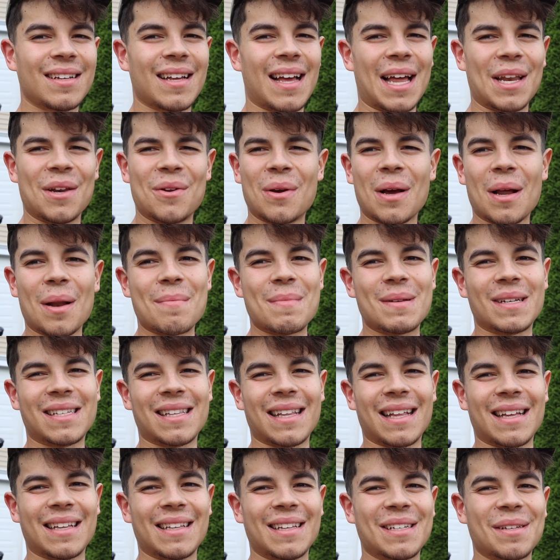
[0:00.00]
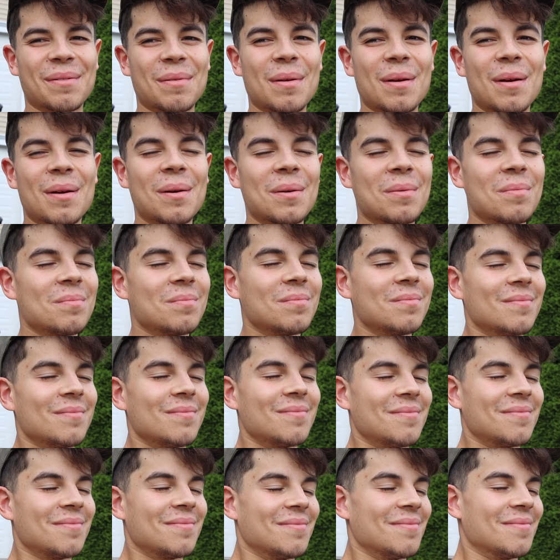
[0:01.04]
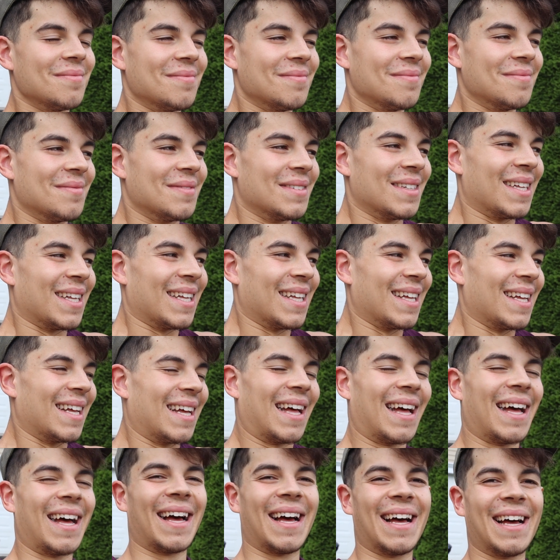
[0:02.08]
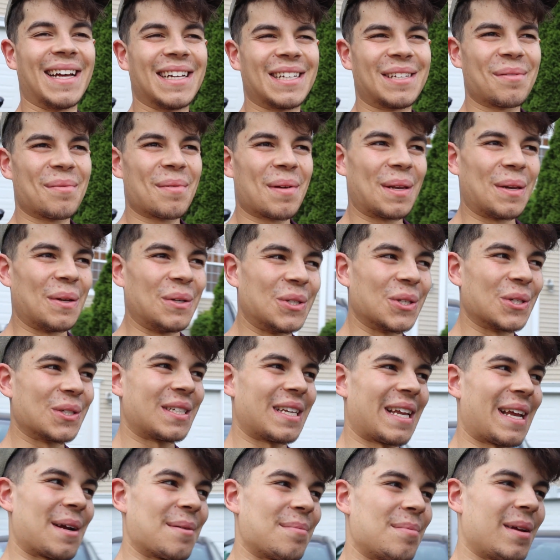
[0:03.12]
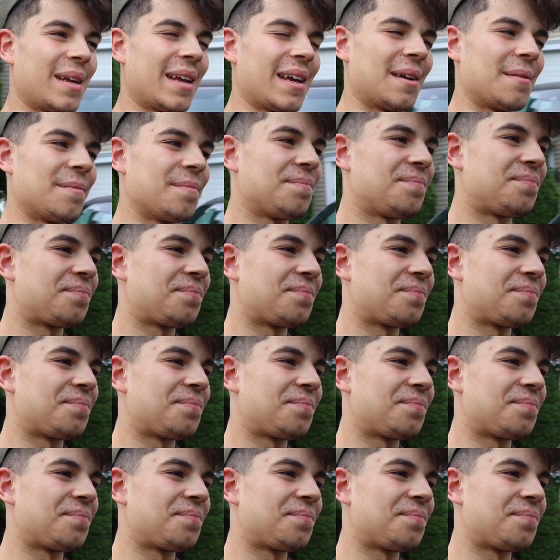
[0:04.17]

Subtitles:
I do kind of miss that. There's something about New Jersey air, but yeah.